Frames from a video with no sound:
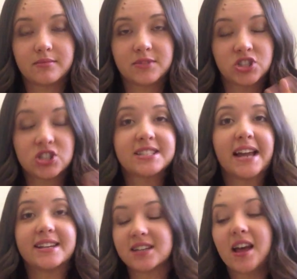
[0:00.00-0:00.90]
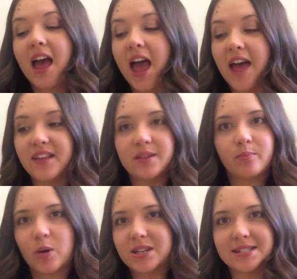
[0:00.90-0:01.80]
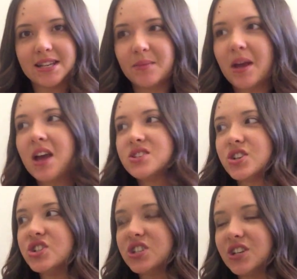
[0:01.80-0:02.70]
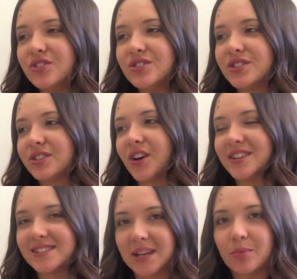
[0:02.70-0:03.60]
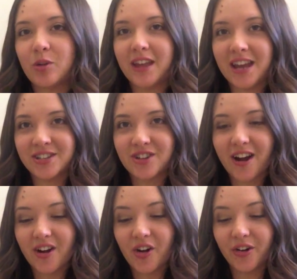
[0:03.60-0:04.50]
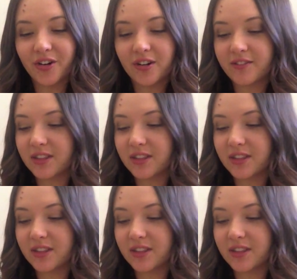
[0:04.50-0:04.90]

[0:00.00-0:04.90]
stunned, and then went to sleep. So she used to go to sleep with a hairdryer on